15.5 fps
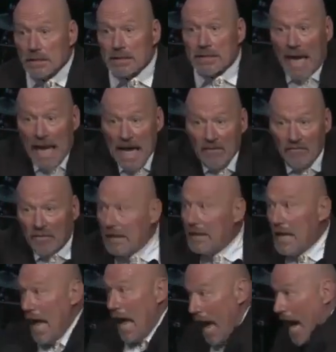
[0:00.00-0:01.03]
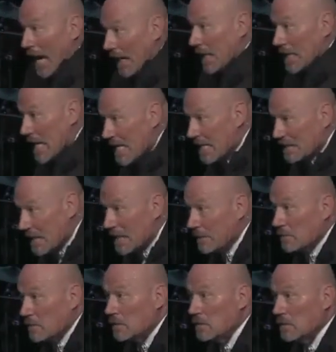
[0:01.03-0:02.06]
David had a
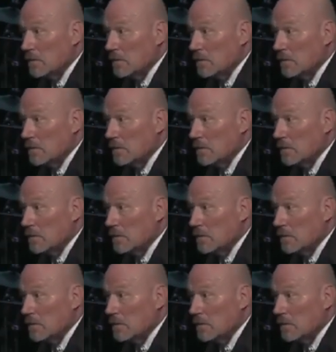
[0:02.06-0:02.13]
Nathan.